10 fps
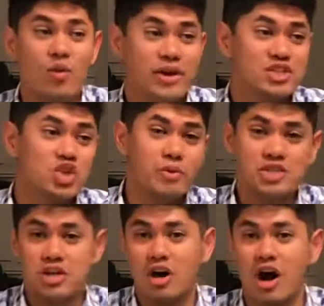We had so
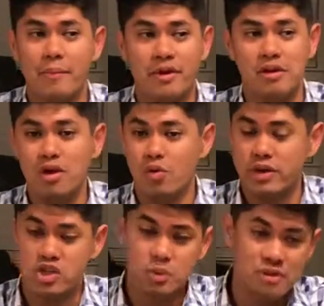much in common. We
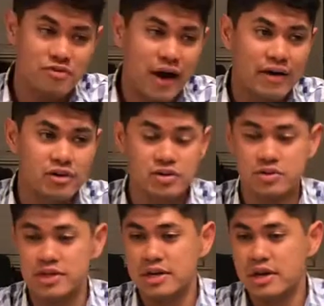had so many values.